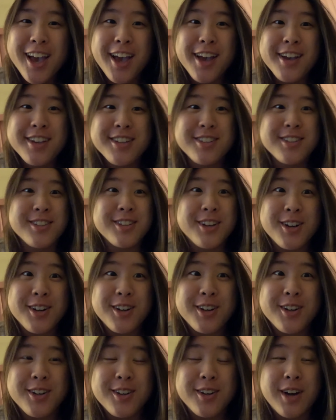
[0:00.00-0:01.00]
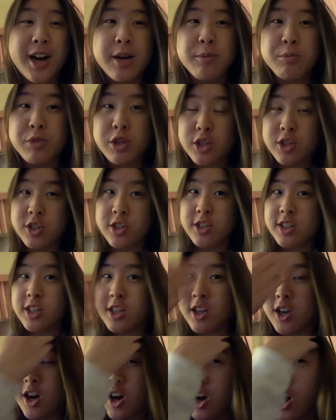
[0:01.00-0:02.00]
So I'm literally
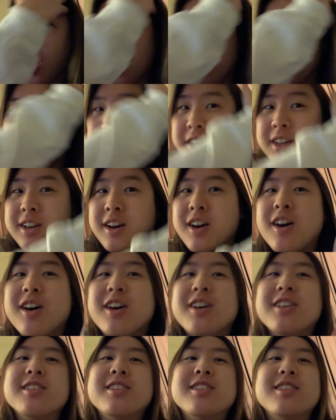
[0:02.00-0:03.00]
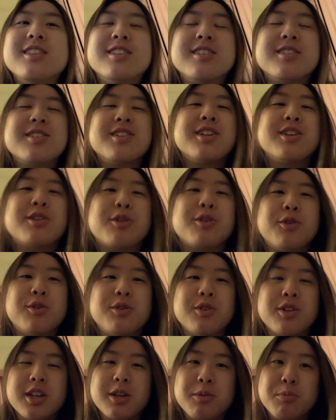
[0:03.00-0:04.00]
hopping on this, like, whole,
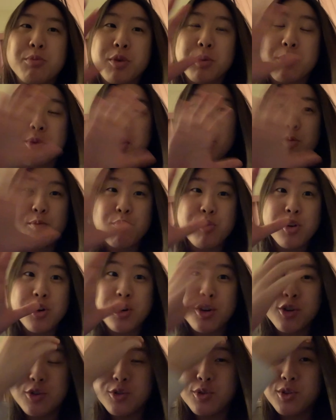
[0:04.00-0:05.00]
like, Premiere Pro.